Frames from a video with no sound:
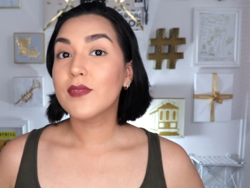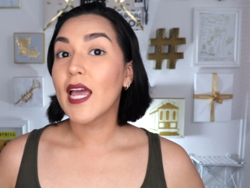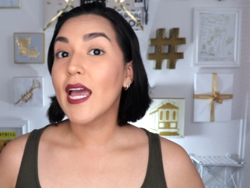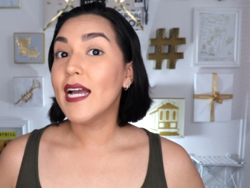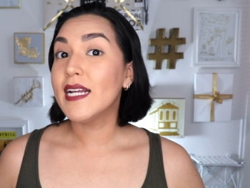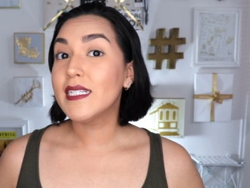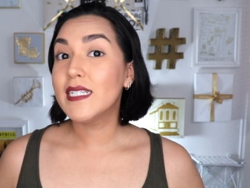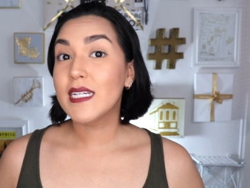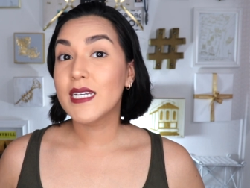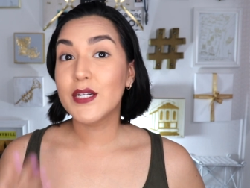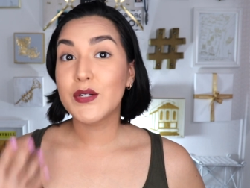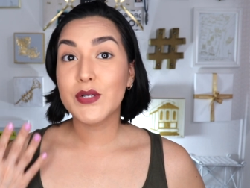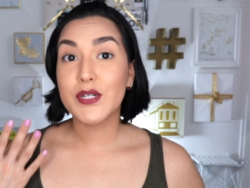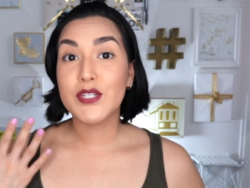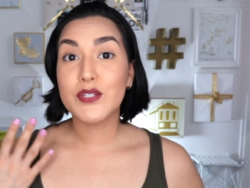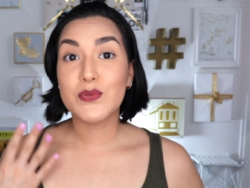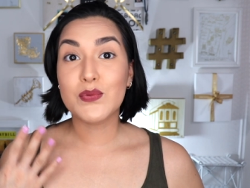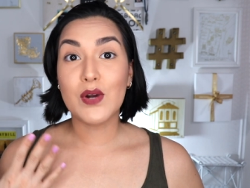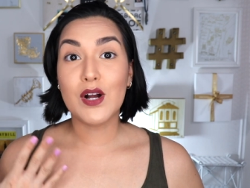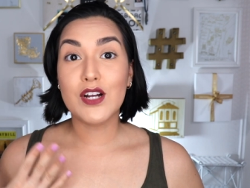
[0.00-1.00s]
And here
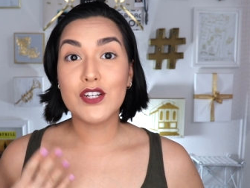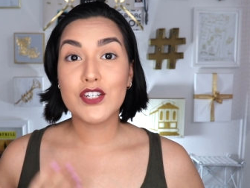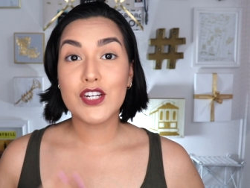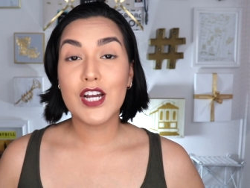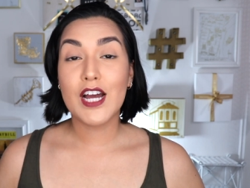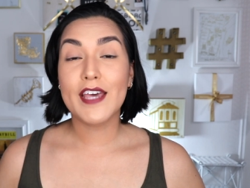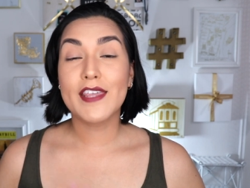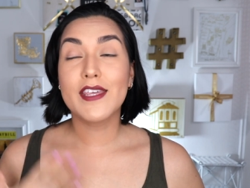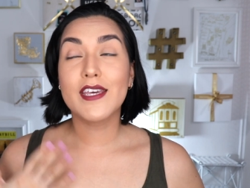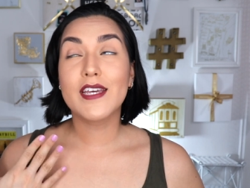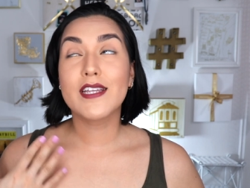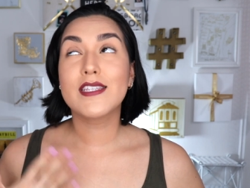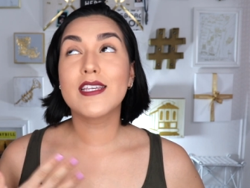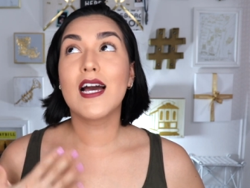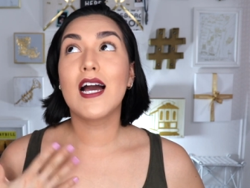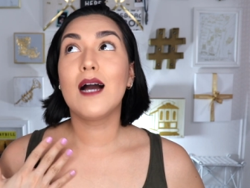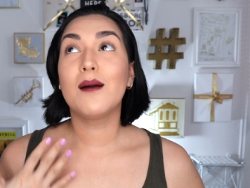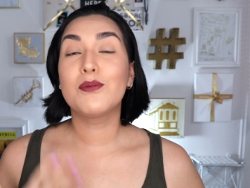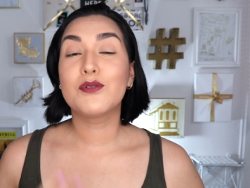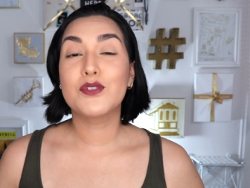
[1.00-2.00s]
is Rajah. I think it's
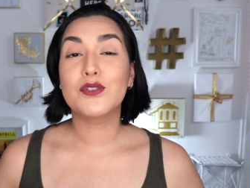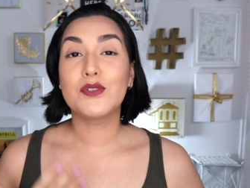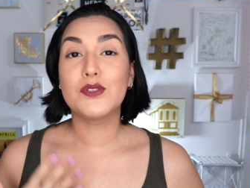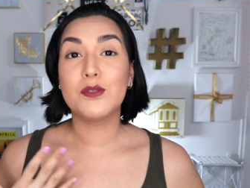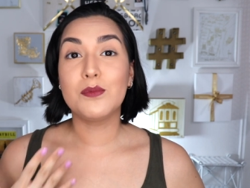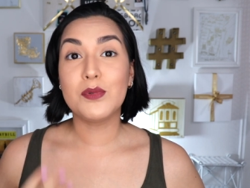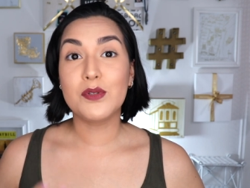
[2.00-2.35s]
absolutely